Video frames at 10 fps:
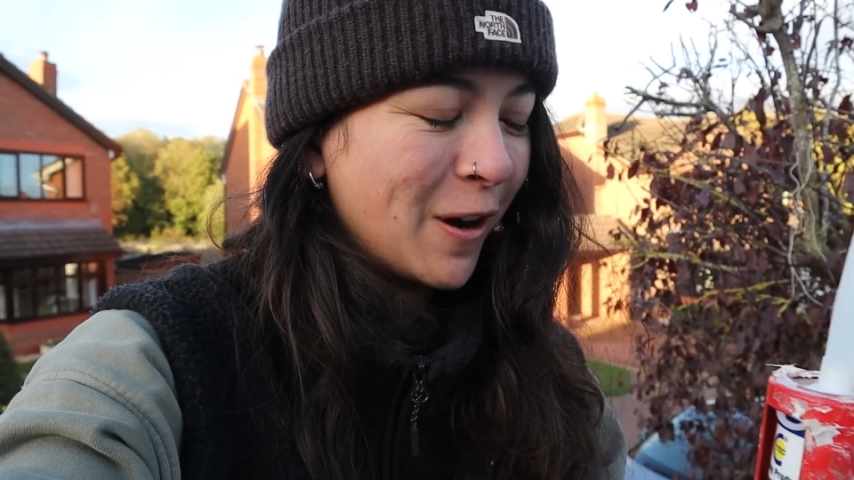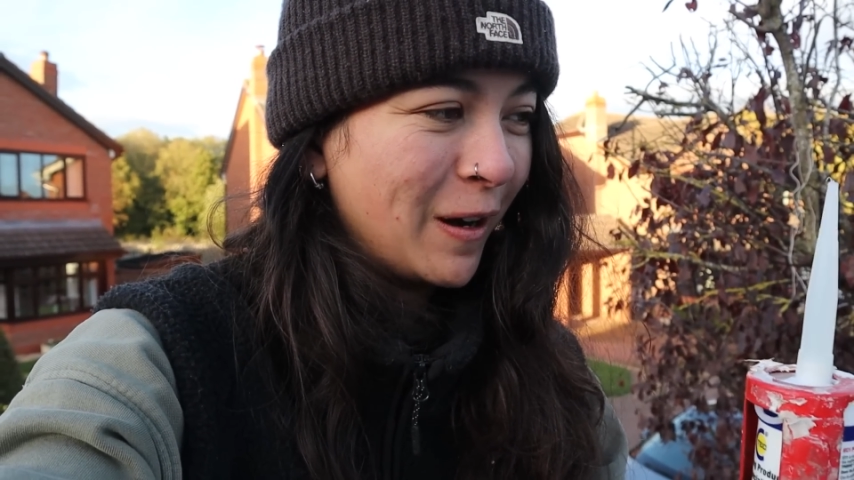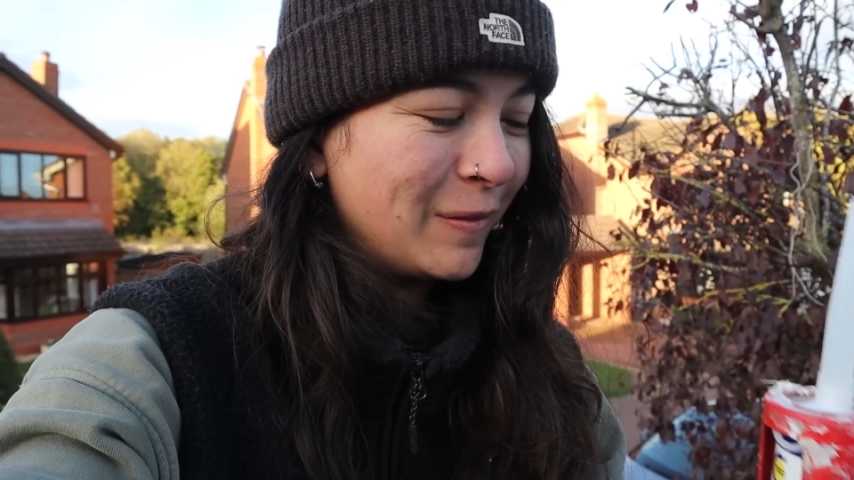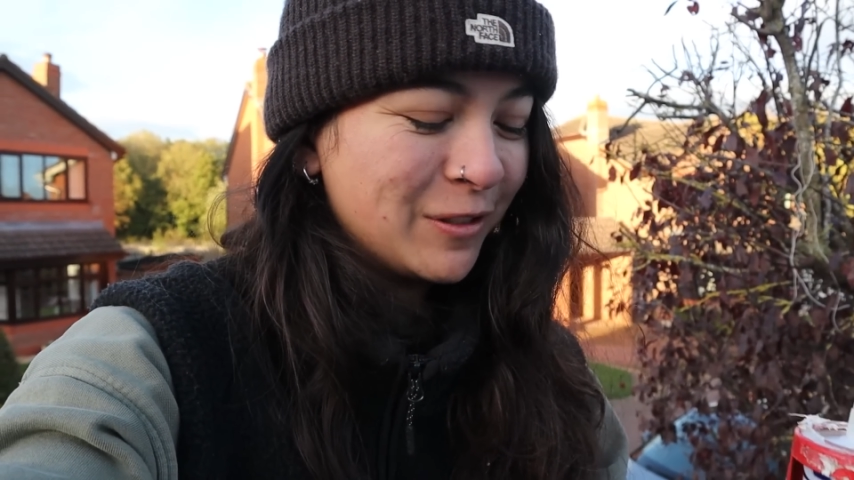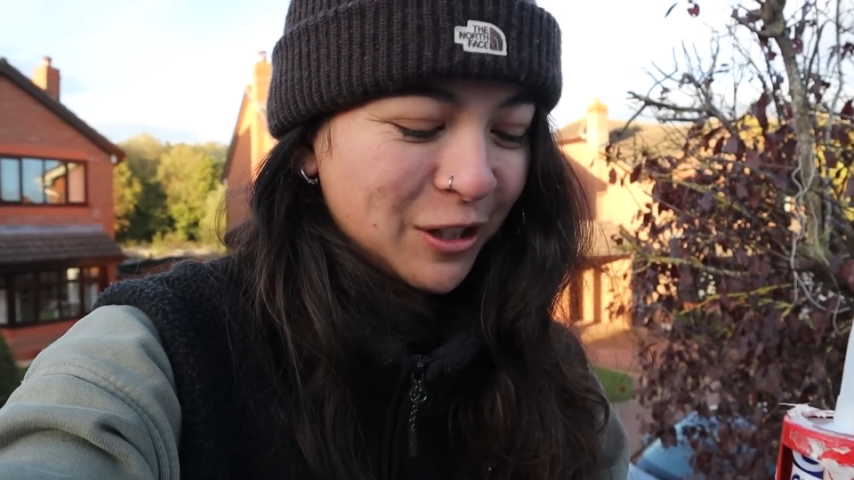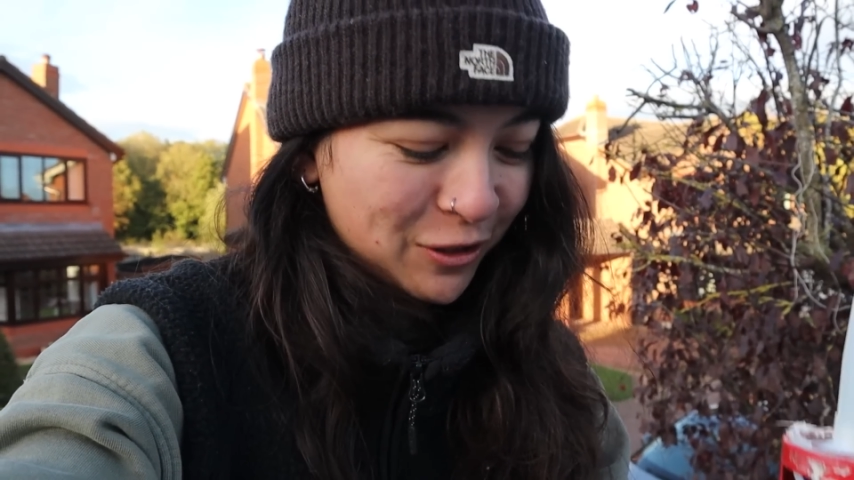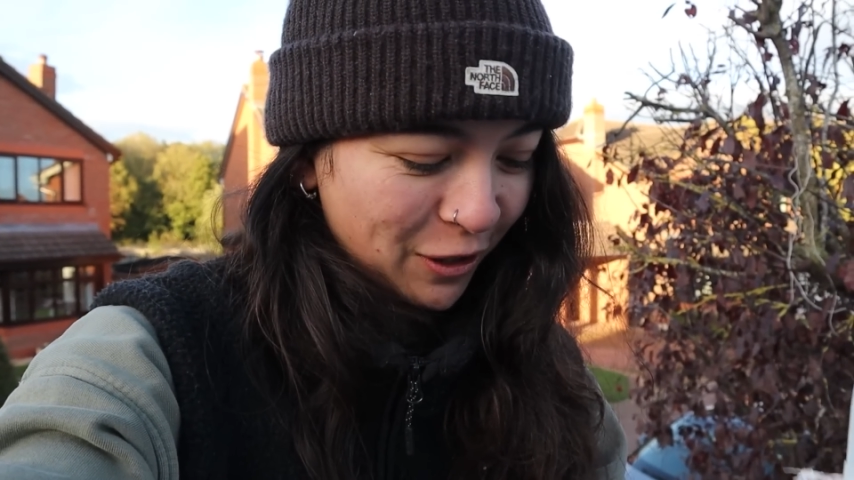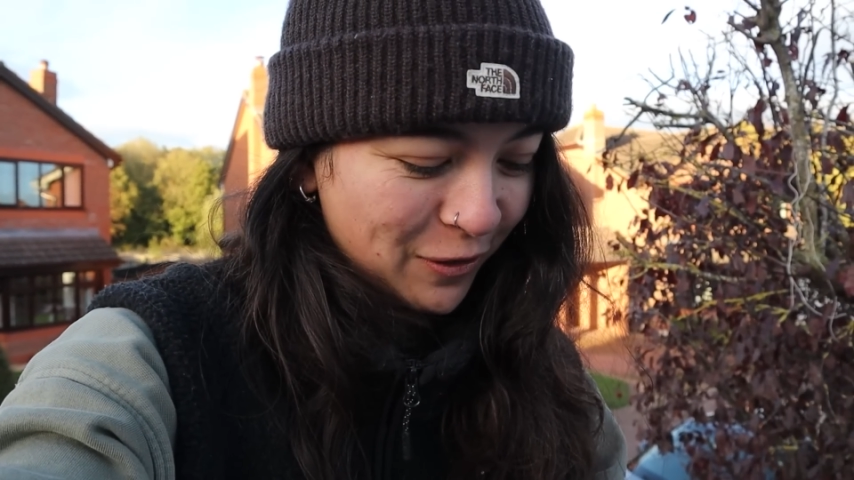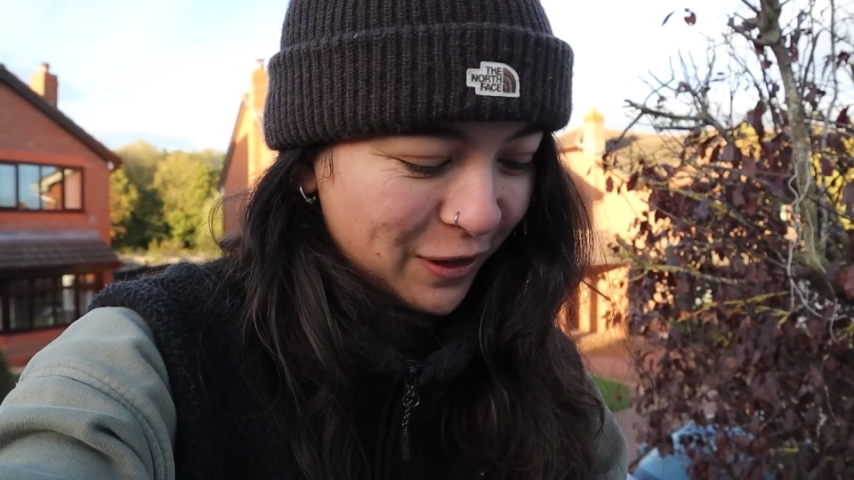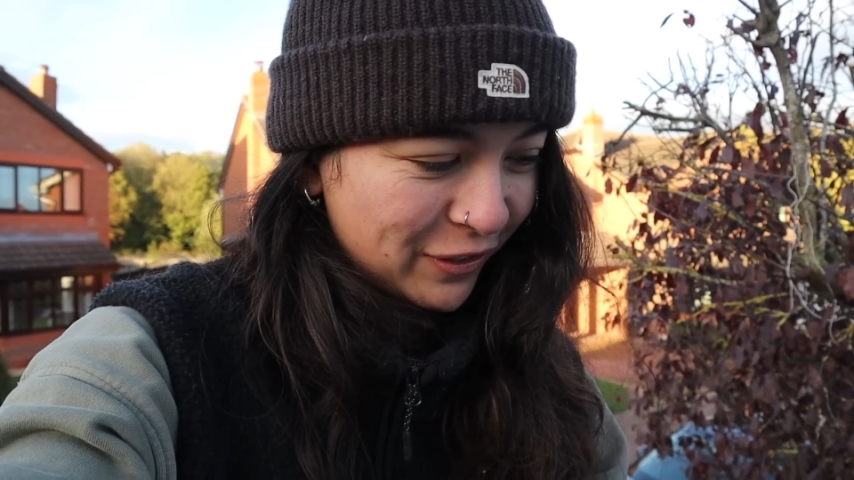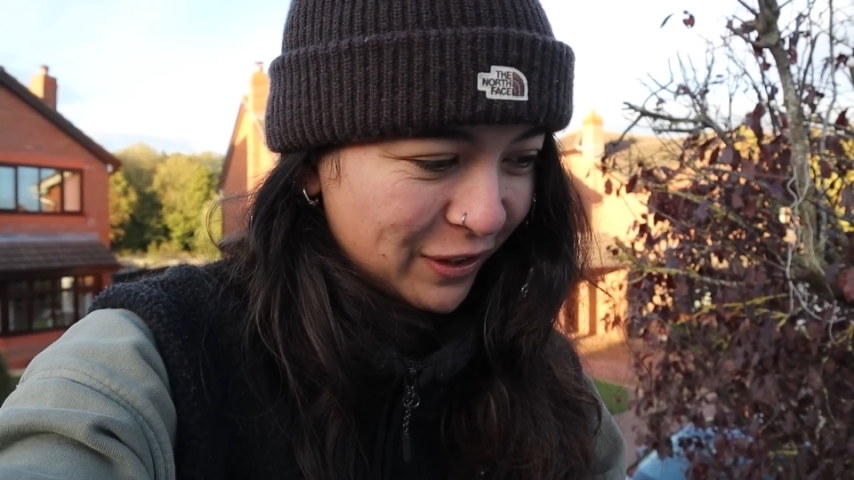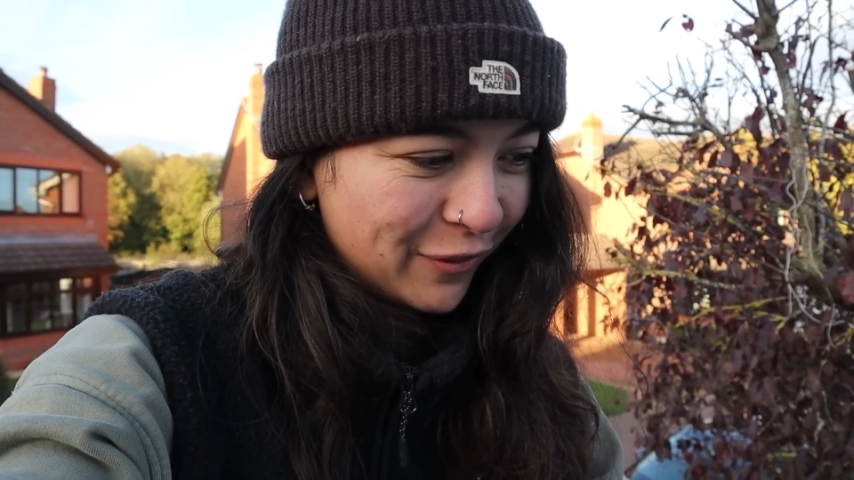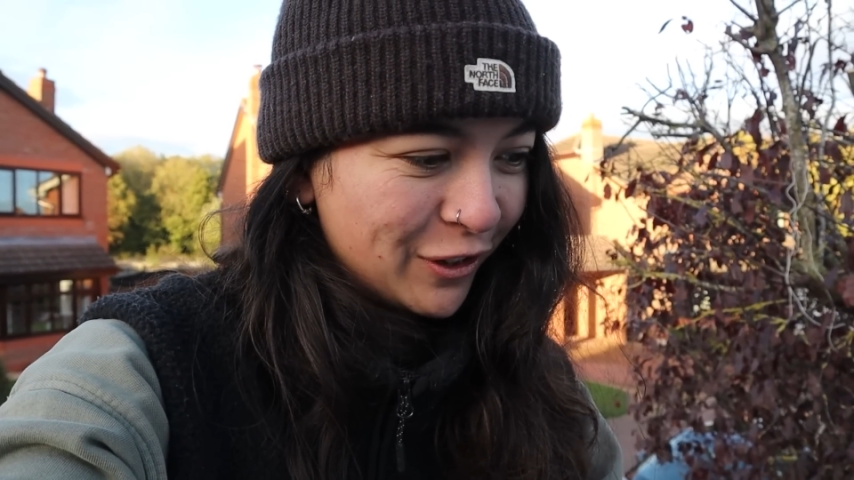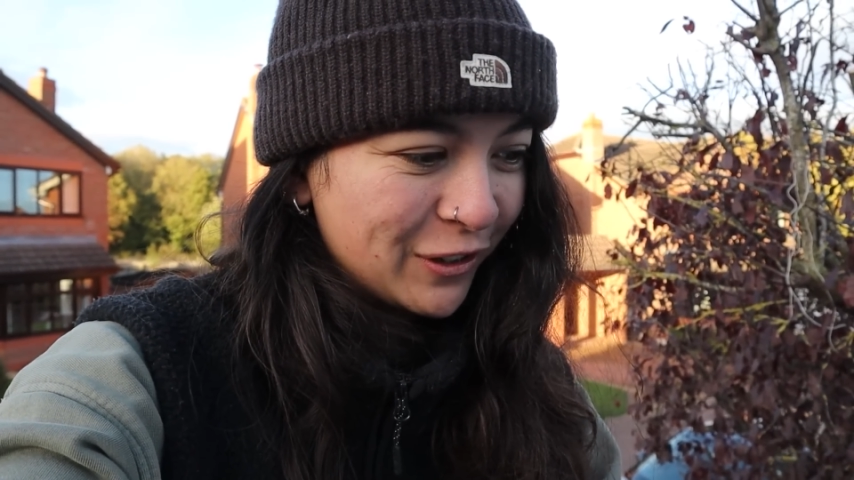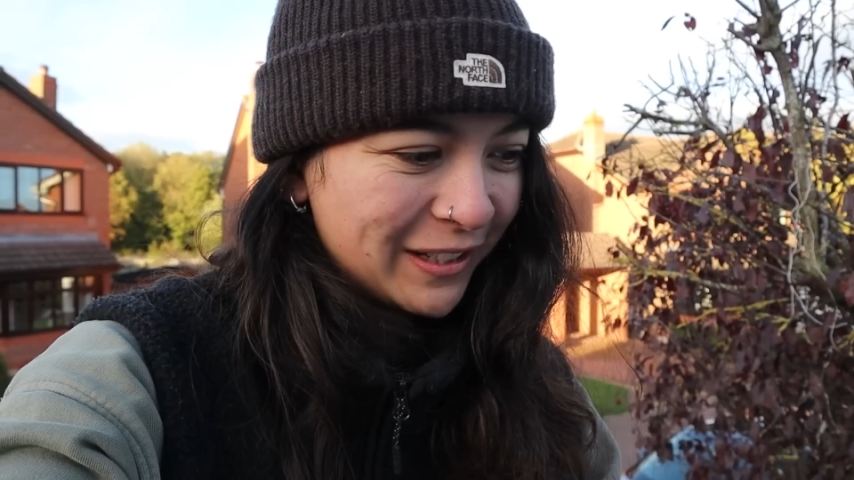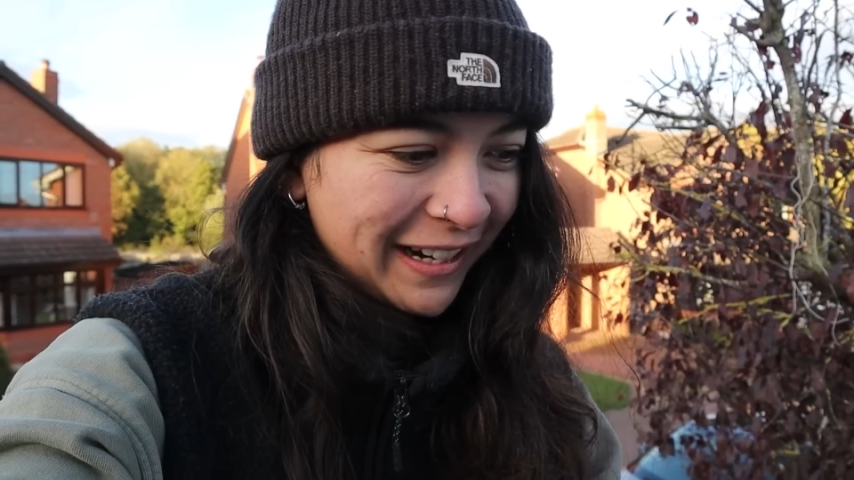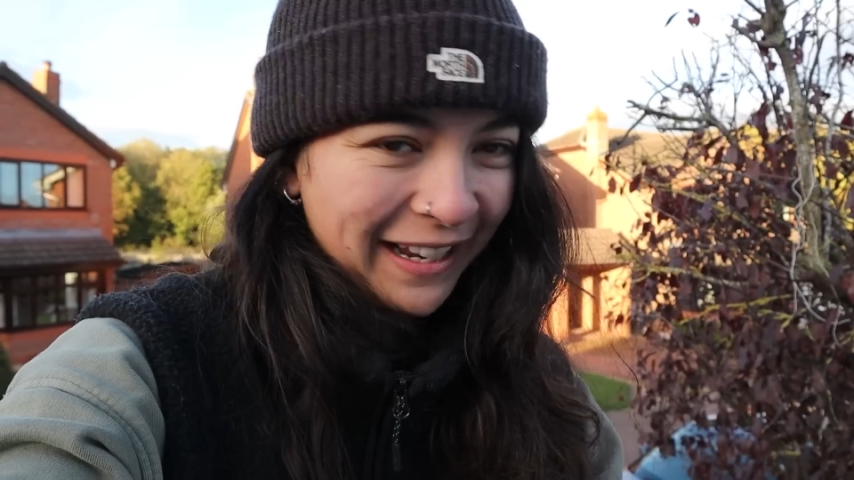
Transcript: I'm just so nervous. I've looked at